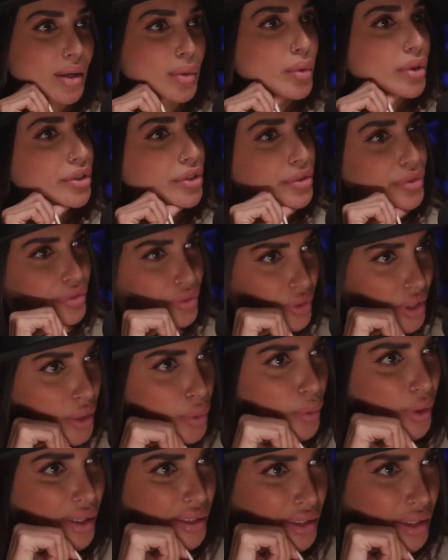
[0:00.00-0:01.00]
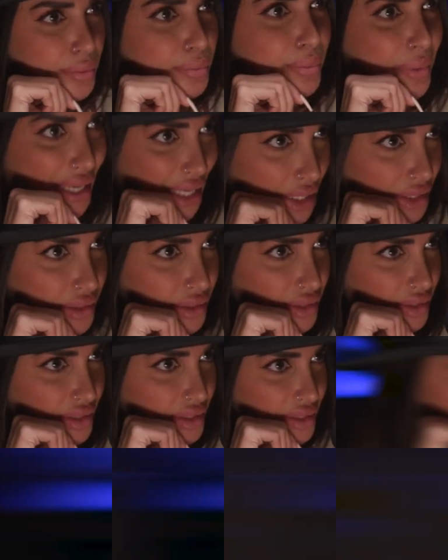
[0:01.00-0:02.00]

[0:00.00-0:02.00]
what free will means.